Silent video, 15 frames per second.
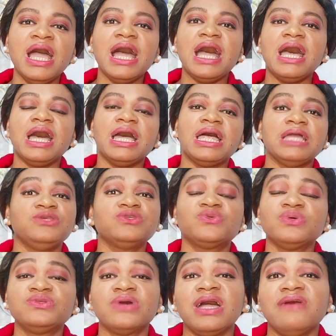I just
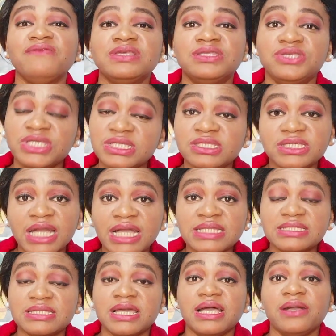want to have a chit
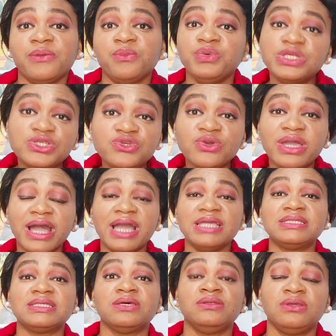chat with you
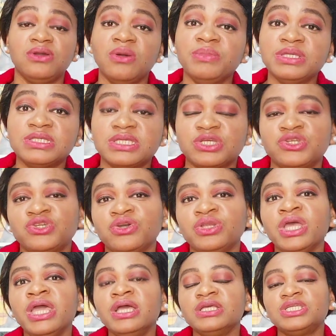guys in the comment
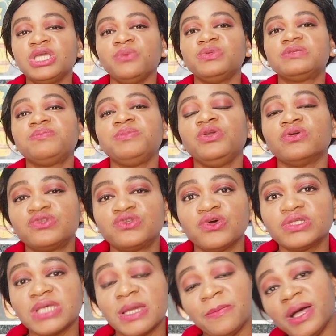section. Share with me your
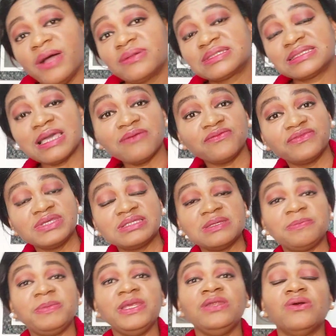thoughts about
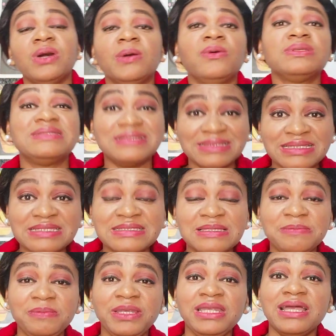self-discipline or
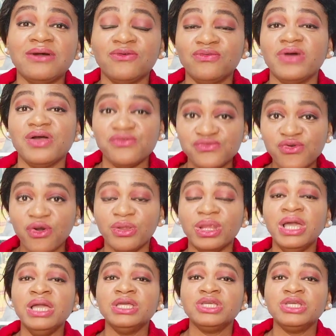discipline overall.